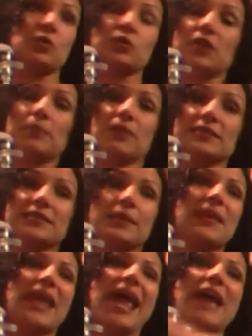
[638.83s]
God bless
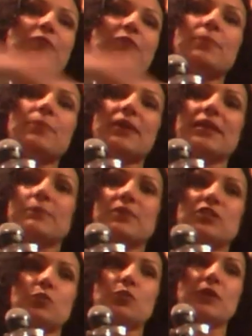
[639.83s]
them, and everybody in
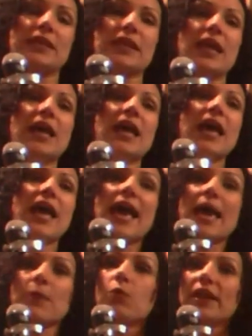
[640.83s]
between.
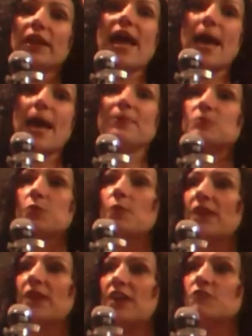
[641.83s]
And what happens when
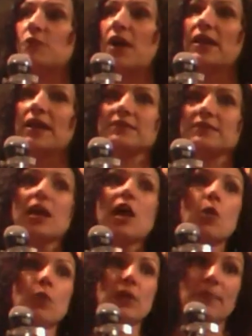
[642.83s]
we have products?
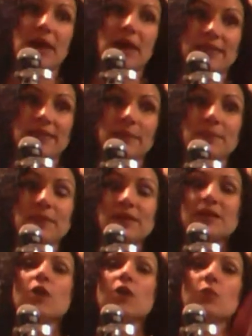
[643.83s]
We buy them,
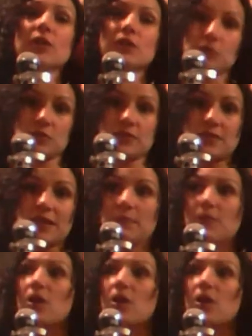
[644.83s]
we use them,